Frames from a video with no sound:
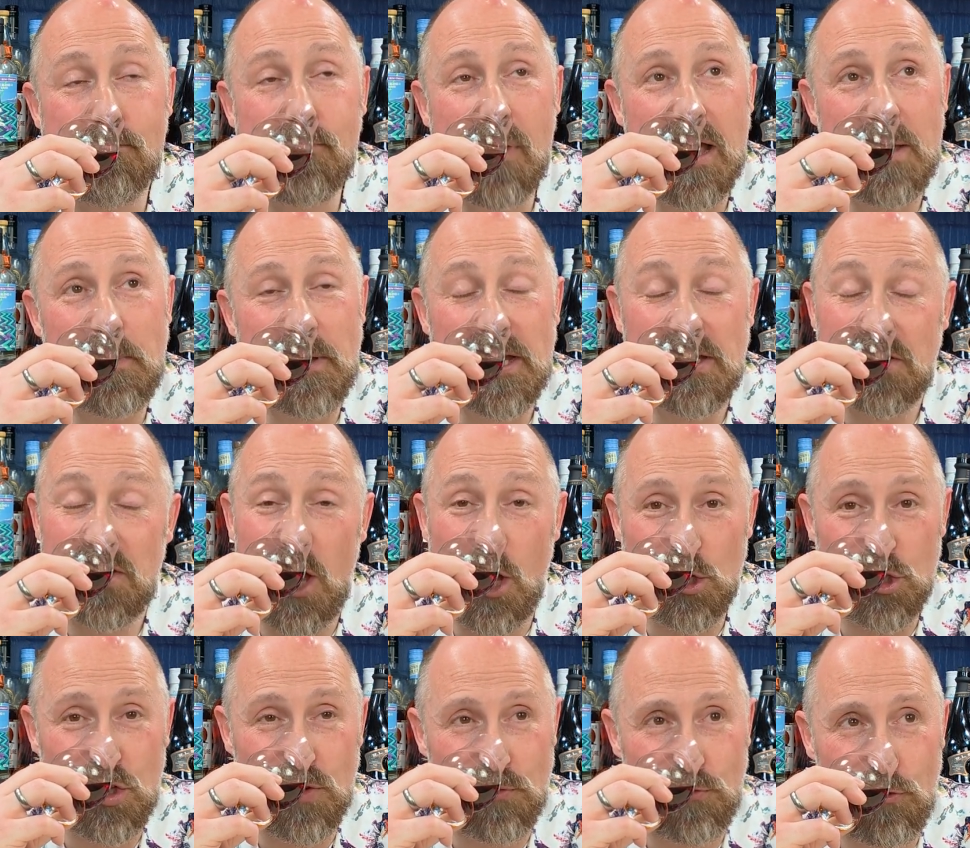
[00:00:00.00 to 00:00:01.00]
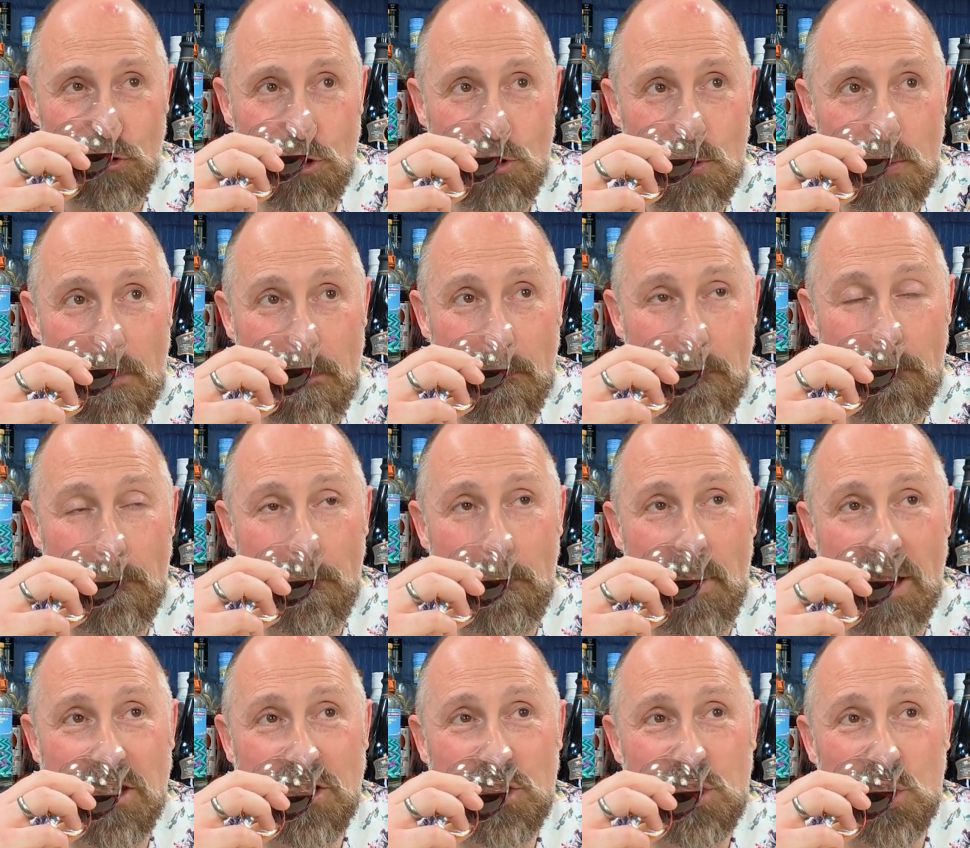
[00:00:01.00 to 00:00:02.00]
maybe a touch of fruit,
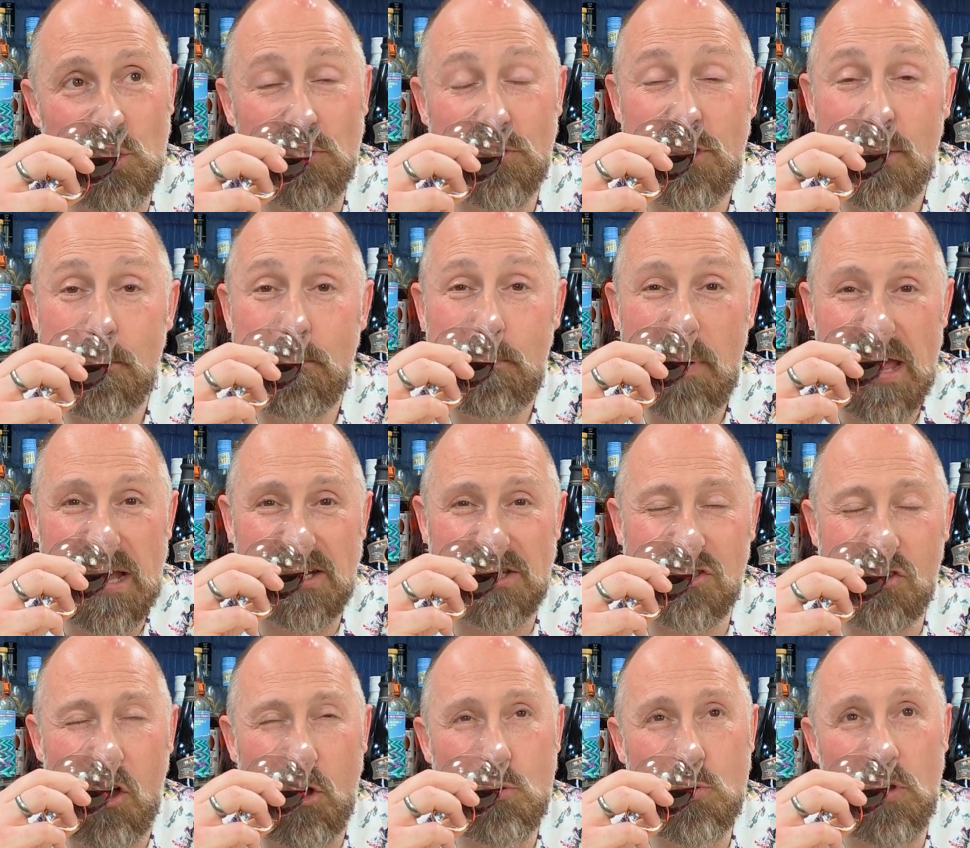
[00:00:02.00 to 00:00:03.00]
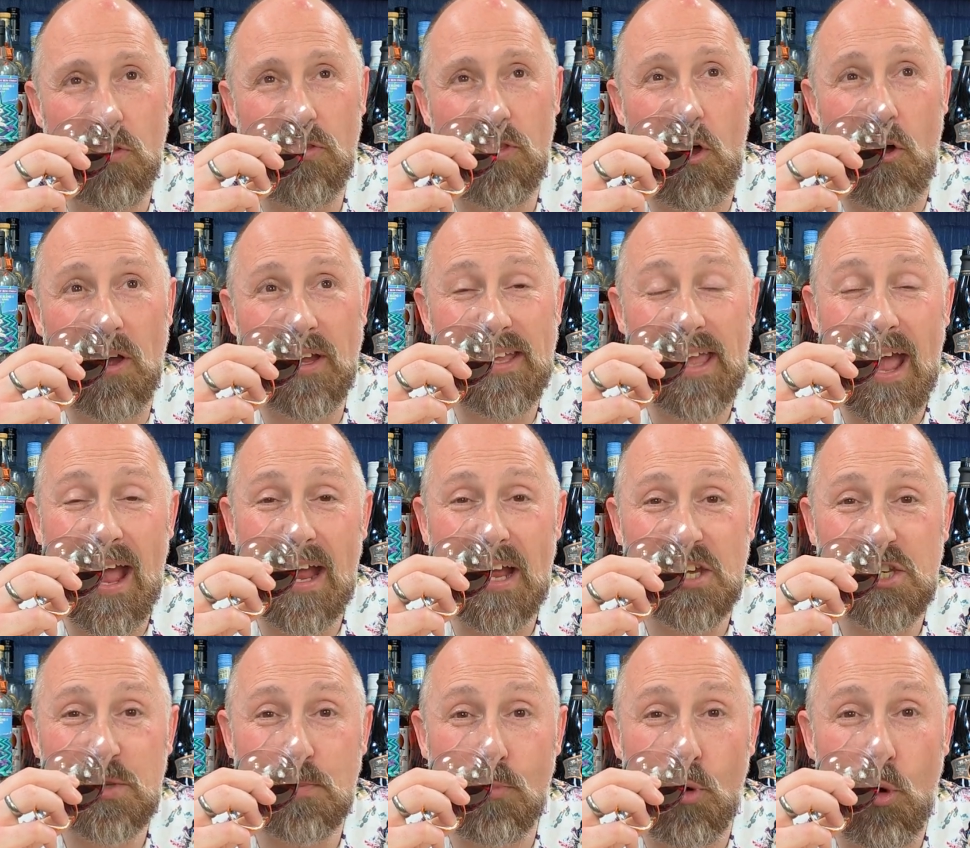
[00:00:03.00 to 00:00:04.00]
but the sort of the big note that I
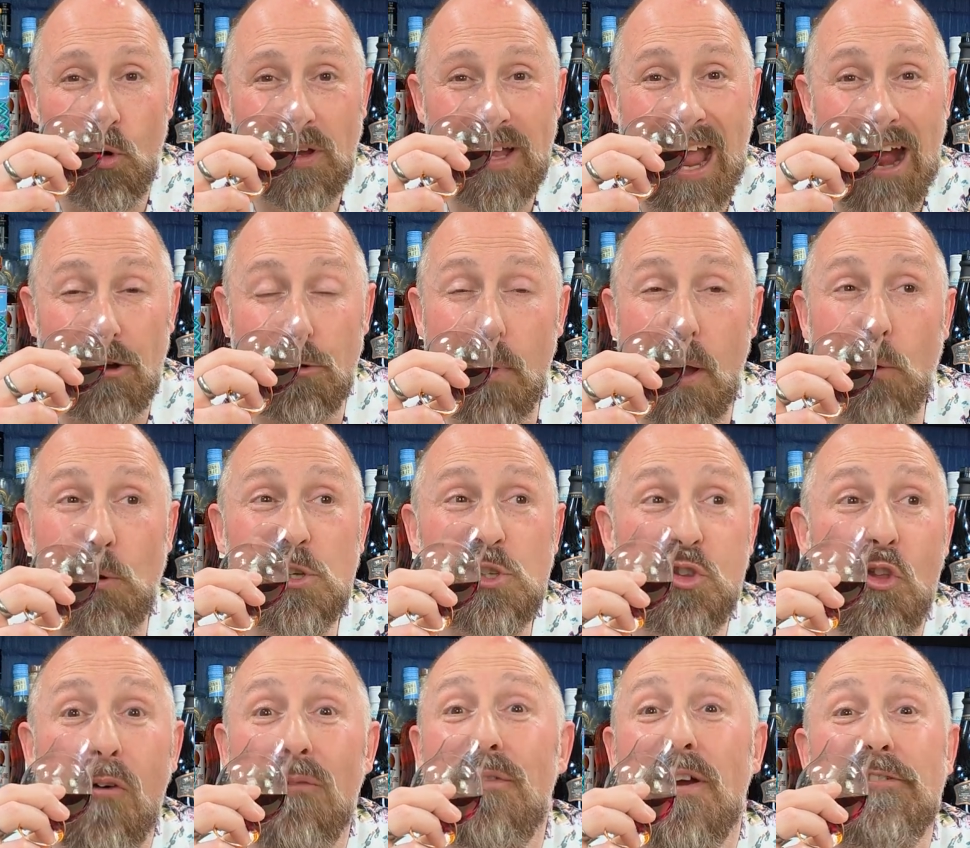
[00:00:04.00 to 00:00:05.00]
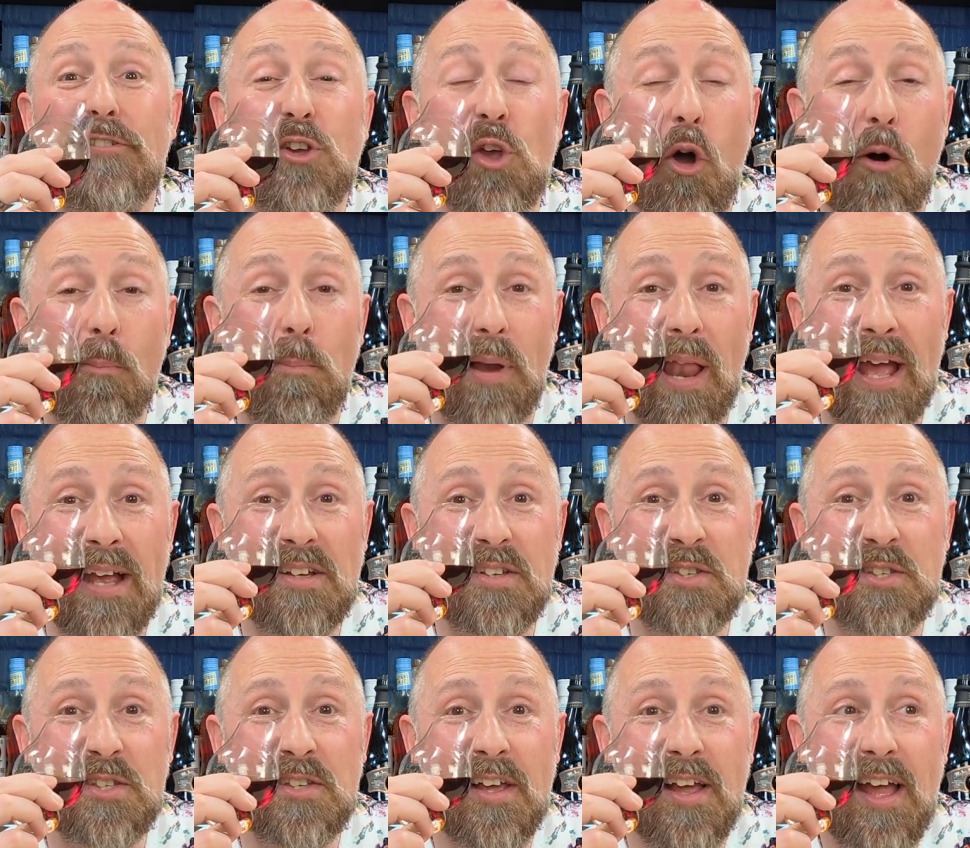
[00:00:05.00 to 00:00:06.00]
get is more caramel. It's not very
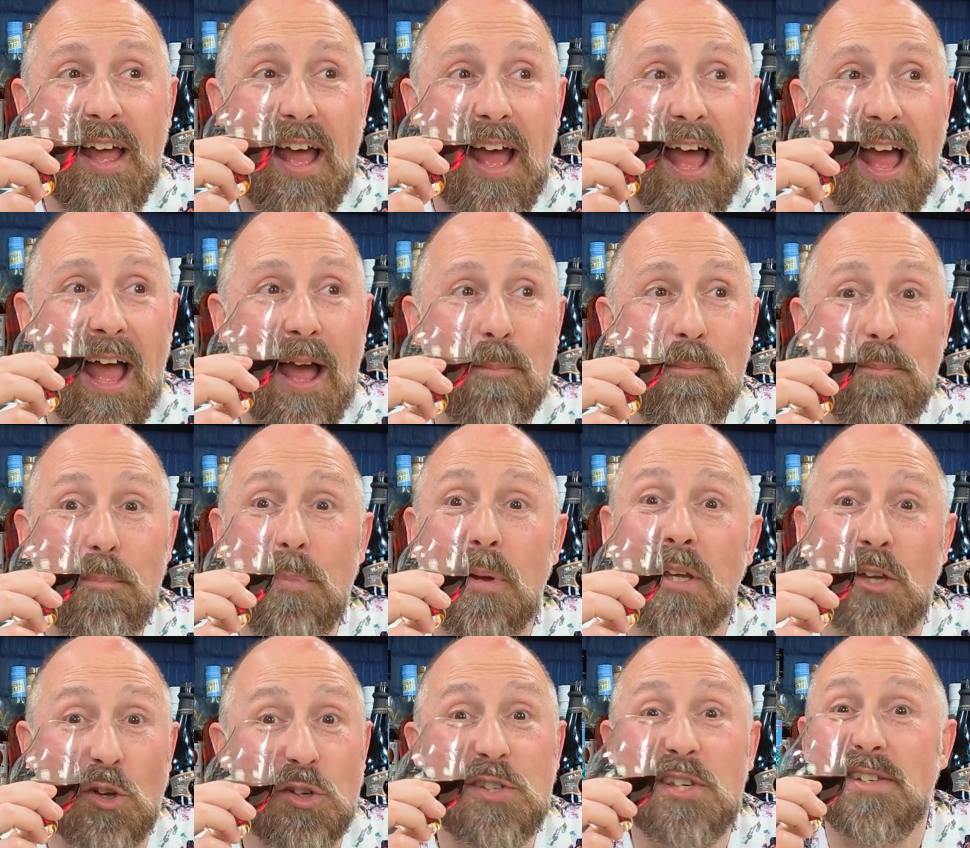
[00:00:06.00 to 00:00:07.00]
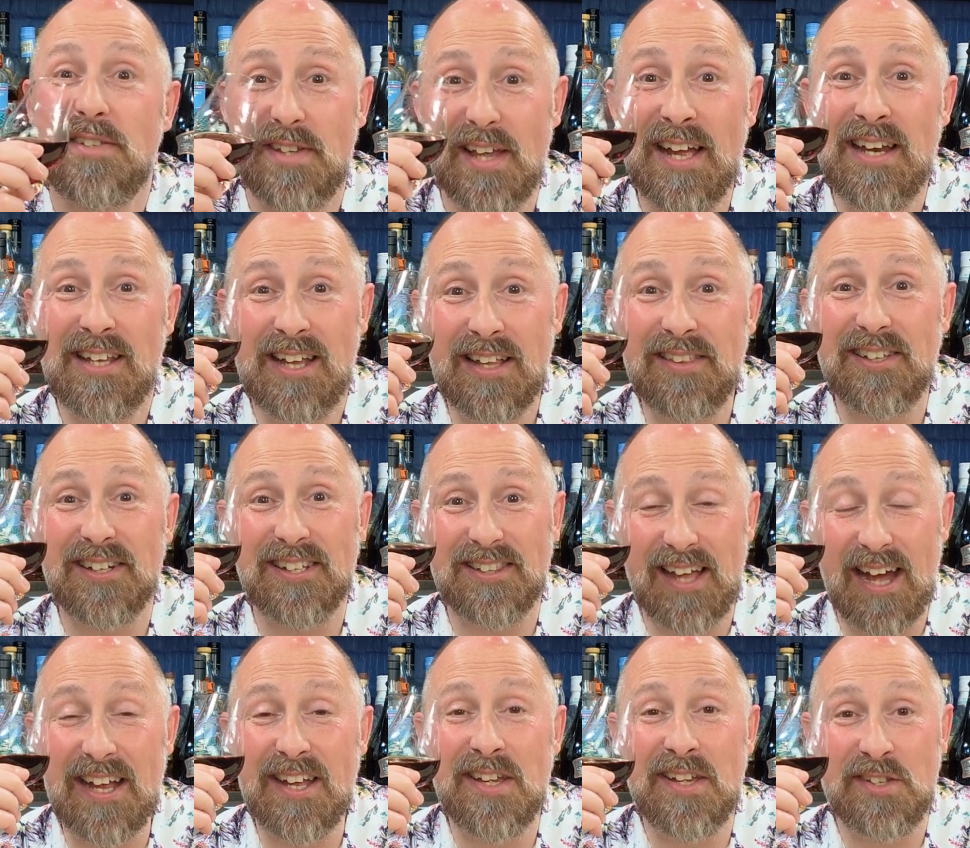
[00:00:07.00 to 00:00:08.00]
complex because it's at the end
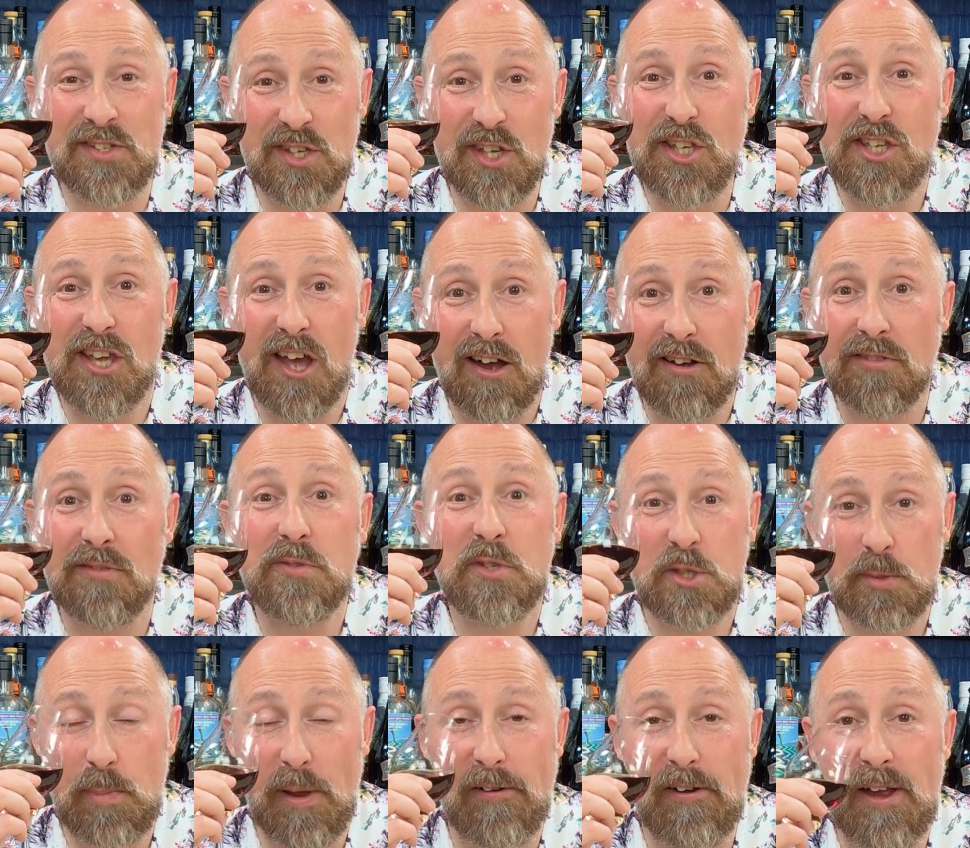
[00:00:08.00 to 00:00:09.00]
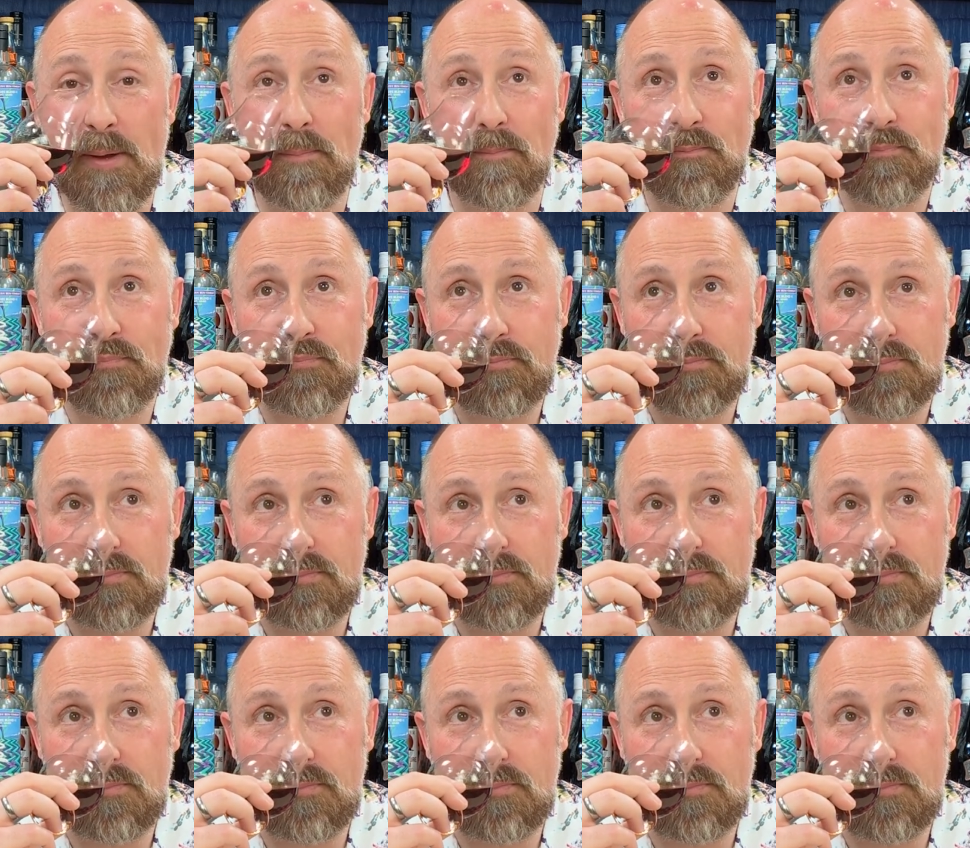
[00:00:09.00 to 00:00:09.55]
of the day, it's a young spirit,